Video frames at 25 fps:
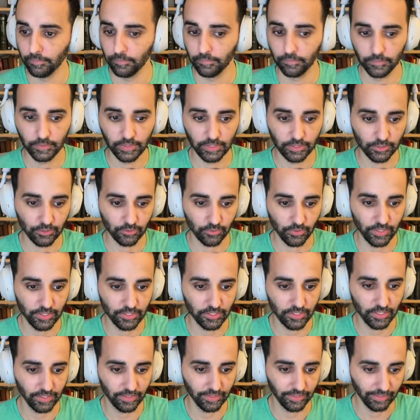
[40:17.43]
Take a
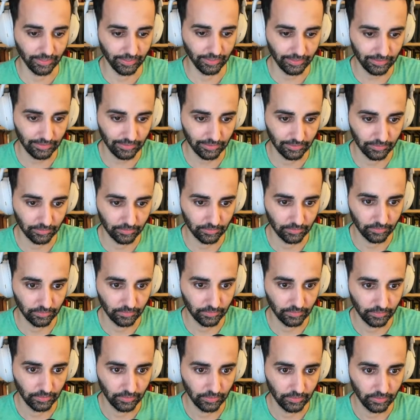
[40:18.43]
screenshot of that.
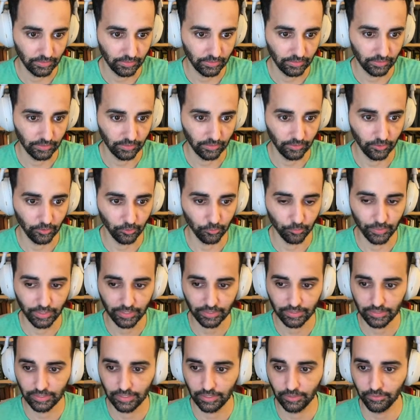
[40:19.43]
Go
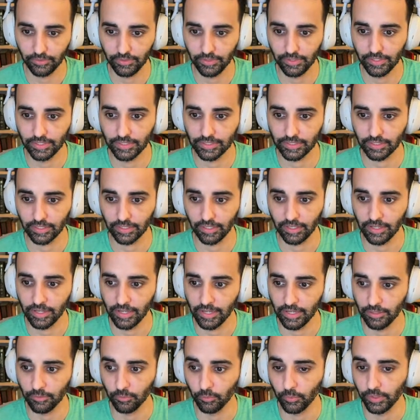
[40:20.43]
back down to this
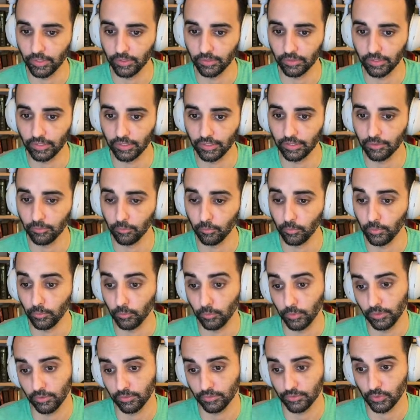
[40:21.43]
guy, and
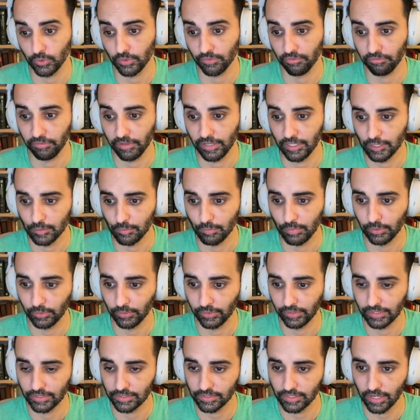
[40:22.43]
we'll sort of finish
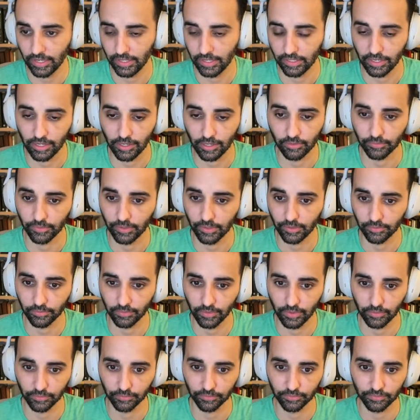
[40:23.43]
building this guy, and
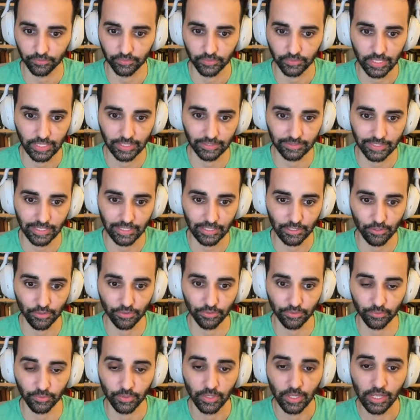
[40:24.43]
I'll take
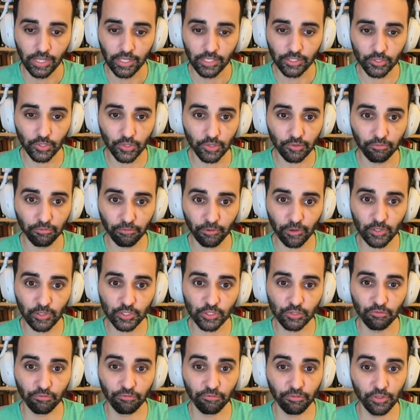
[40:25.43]
you through. So the
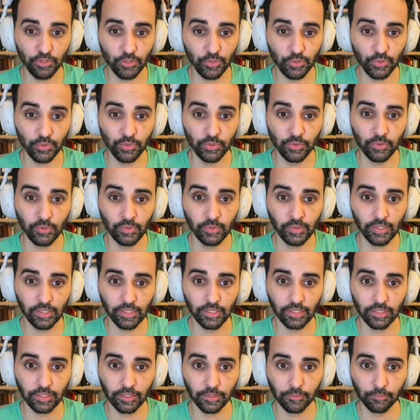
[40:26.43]
first few
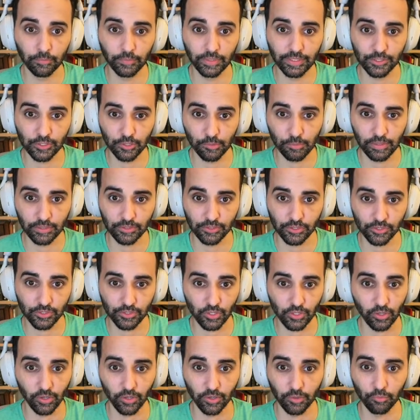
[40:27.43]
legendary
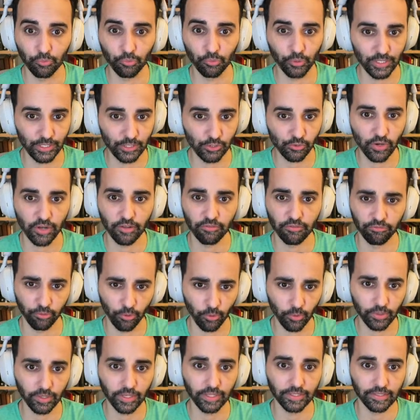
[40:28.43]
monsters are pretty
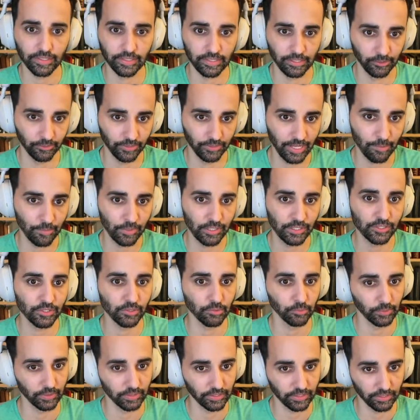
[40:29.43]
straightforward. Like, they deal
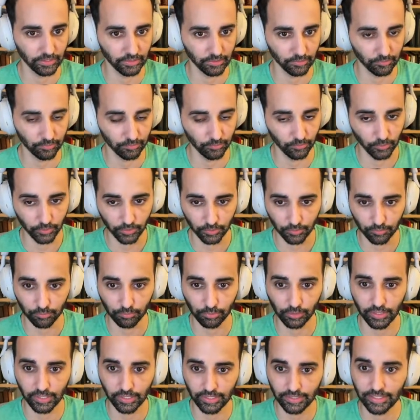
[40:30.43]
damage when they're
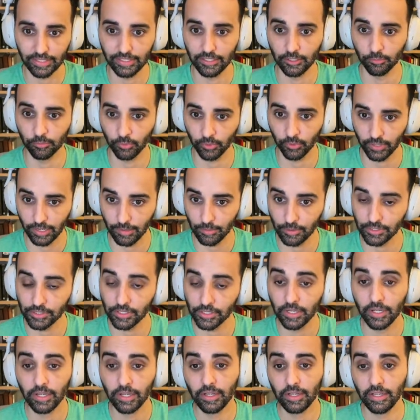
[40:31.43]
bloody, they deal more
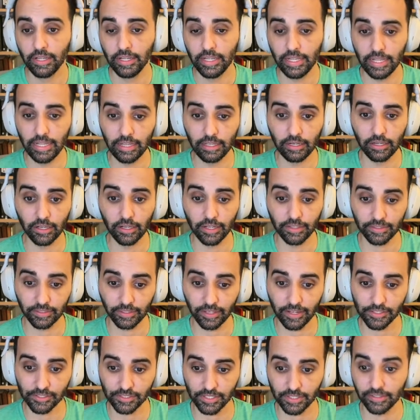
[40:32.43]
damage, and at the
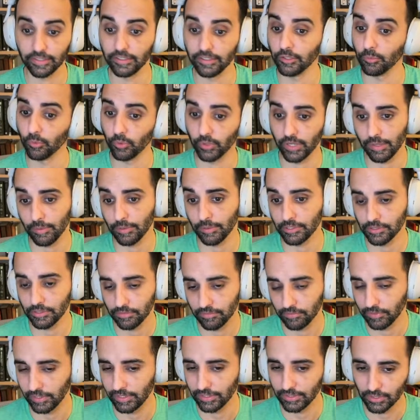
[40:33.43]
last stand they deal more
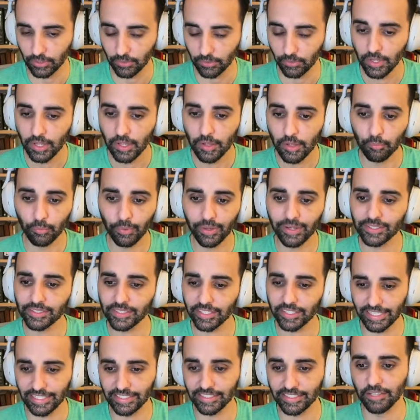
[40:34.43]
damage, right? So, but
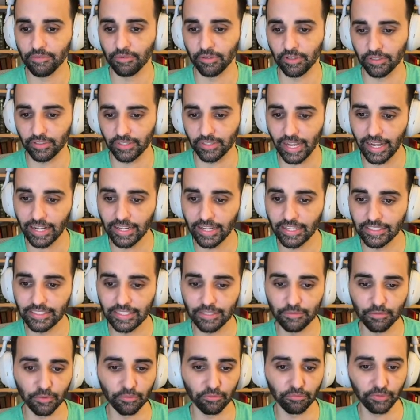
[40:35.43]
it's like it's different
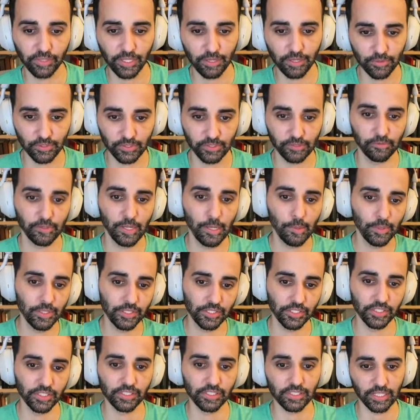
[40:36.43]
flavors of
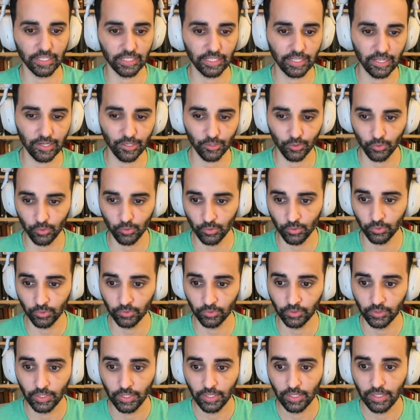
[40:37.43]
damage, and it's like kind of
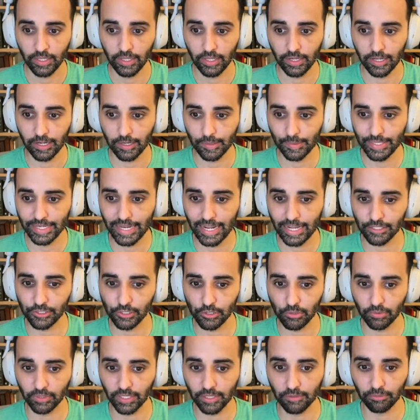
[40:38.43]
cool. And
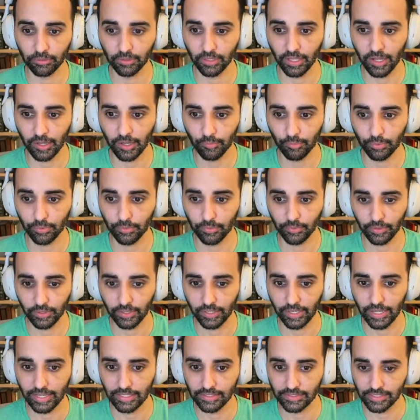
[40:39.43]
as you level up,
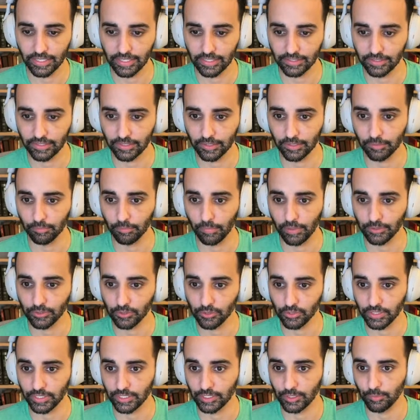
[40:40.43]
as the
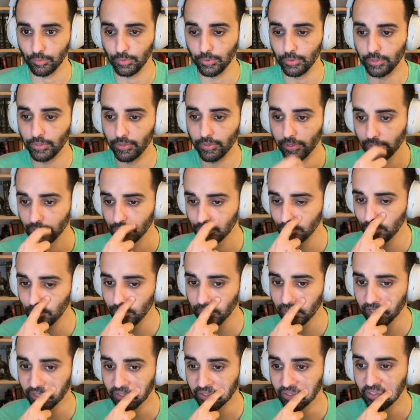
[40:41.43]
monsters get spookier and
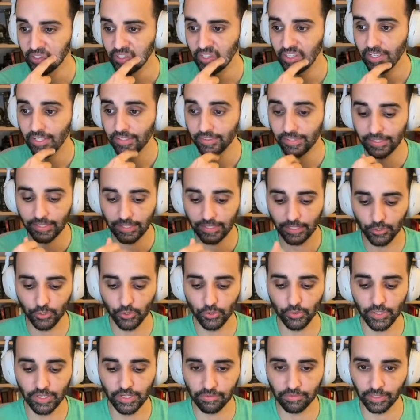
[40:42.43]
spookier, then they
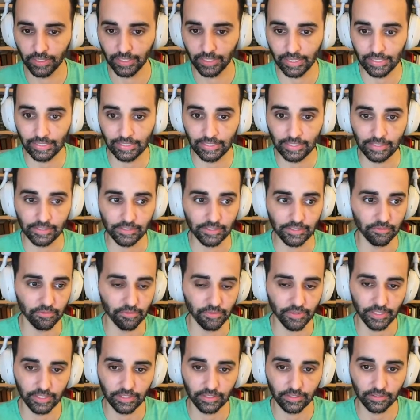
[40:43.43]
do different kinds of
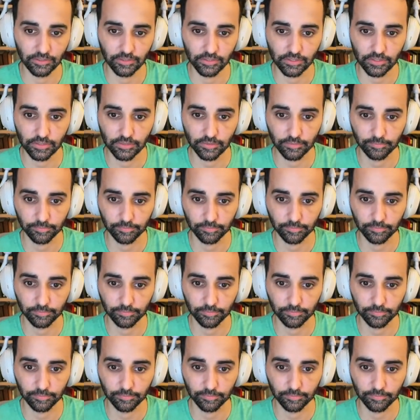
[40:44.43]
things.